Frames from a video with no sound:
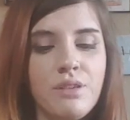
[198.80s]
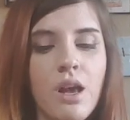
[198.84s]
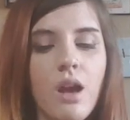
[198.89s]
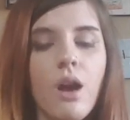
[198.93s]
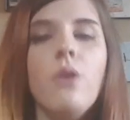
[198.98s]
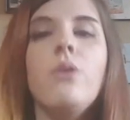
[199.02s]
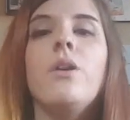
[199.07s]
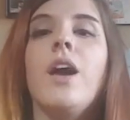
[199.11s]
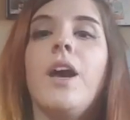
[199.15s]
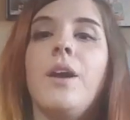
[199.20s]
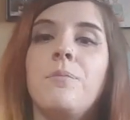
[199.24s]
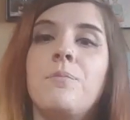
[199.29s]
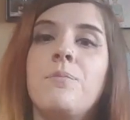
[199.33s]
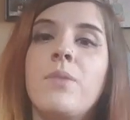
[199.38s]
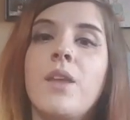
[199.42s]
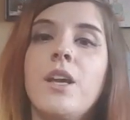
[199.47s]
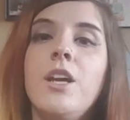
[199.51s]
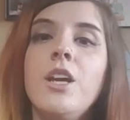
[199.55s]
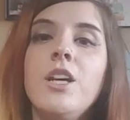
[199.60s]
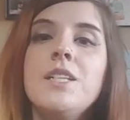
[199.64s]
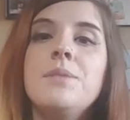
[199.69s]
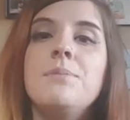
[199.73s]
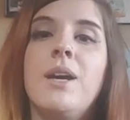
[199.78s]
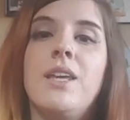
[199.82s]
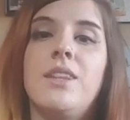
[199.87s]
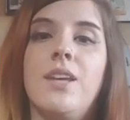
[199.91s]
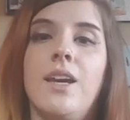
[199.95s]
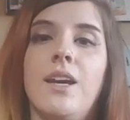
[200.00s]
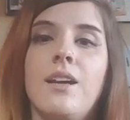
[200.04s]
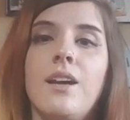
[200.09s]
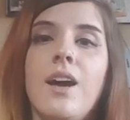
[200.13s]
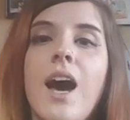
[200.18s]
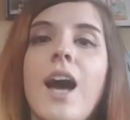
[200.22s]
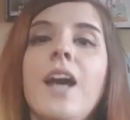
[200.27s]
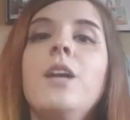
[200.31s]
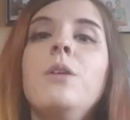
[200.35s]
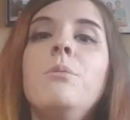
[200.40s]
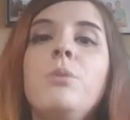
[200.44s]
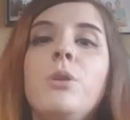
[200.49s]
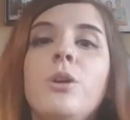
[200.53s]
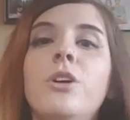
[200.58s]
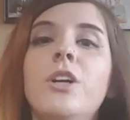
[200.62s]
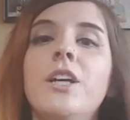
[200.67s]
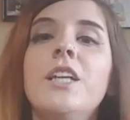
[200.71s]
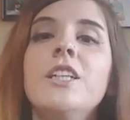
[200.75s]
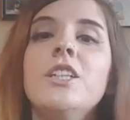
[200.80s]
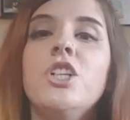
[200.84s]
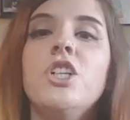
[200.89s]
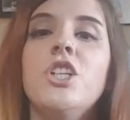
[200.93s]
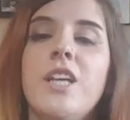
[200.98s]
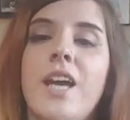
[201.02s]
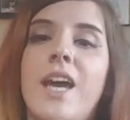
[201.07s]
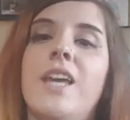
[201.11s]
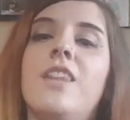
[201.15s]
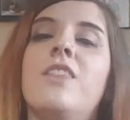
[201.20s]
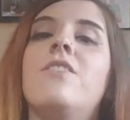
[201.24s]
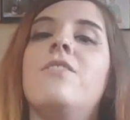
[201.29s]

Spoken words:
Okay, here's my thing. I appreciate